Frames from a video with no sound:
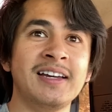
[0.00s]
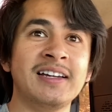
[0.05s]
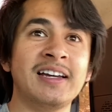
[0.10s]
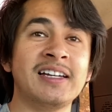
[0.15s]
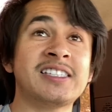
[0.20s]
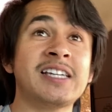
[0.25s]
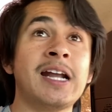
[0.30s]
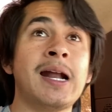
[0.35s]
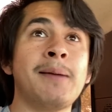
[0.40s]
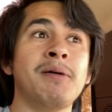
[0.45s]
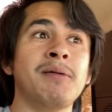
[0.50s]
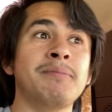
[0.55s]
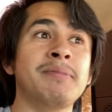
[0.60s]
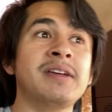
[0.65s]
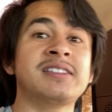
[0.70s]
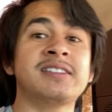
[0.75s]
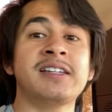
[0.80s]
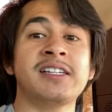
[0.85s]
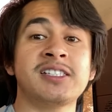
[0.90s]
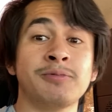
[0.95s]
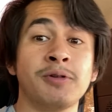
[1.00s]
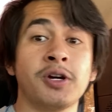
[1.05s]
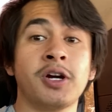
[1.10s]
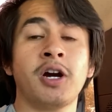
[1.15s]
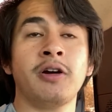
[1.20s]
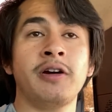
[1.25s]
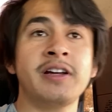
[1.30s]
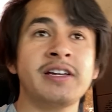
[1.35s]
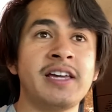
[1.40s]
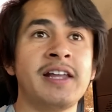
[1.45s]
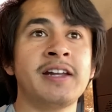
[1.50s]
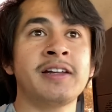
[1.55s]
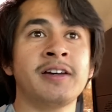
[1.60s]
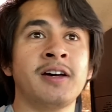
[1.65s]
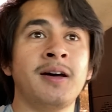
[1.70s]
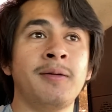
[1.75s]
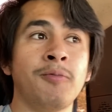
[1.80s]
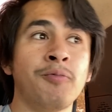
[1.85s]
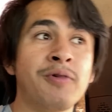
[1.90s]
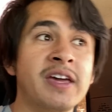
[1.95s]
Set up a business, recurring
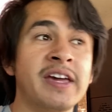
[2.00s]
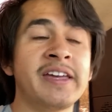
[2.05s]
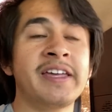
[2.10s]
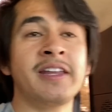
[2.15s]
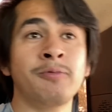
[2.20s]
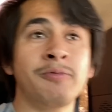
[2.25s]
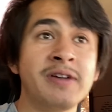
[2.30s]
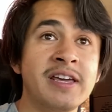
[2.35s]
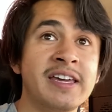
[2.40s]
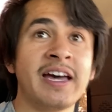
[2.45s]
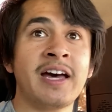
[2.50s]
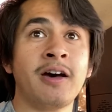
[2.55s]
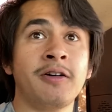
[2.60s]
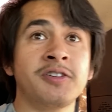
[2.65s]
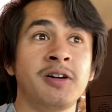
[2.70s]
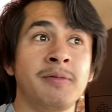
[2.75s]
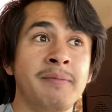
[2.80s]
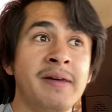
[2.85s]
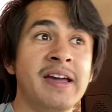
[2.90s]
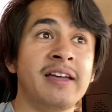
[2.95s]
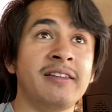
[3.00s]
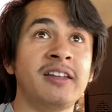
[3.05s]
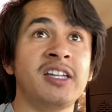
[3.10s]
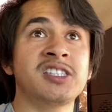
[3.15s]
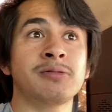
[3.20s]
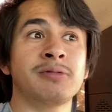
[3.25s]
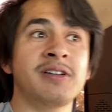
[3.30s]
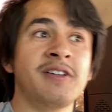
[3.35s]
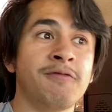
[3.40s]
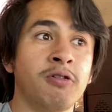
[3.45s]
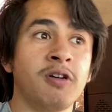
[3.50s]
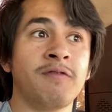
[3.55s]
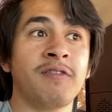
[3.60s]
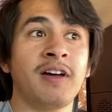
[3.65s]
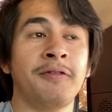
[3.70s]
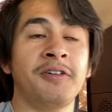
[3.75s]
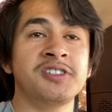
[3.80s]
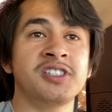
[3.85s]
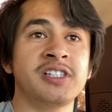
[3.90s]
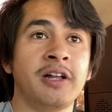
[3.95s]
income, week in, week out. You're making these $300,
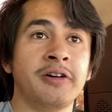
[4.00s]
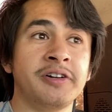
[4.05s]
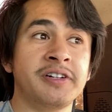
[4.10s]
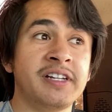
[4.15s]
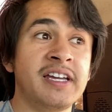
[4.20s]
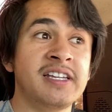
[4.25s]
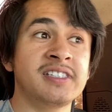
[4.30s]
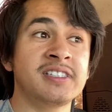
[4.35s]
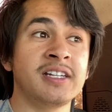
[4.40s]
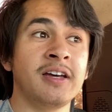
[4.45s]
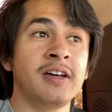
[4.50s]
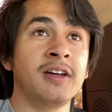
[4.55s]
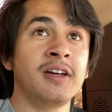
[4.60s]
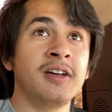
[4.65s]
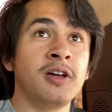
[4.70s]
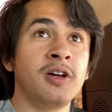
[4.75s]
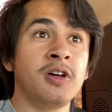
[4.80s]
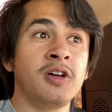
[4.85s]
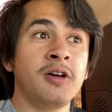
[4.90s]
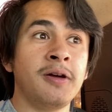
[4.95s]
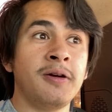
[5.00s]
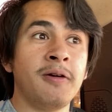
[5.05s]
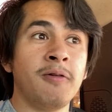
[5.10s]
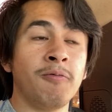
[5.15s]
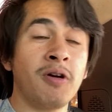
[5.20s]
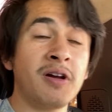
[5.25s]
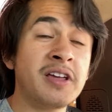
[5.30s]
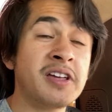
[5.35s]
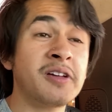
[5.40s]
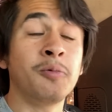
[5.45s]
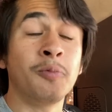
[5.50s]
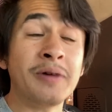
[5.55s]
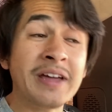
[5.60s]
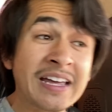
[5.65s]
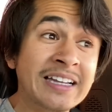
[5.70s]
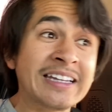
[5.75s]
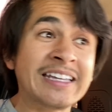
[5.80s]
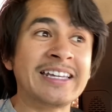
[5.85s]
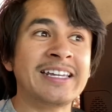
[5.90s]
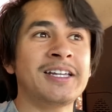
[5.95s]
$400, $500 days
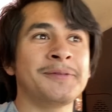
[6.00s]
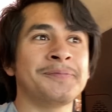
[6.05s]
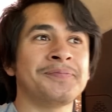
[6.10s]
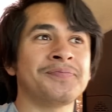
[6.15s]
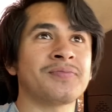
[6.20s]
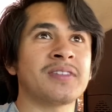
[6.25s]
weekly.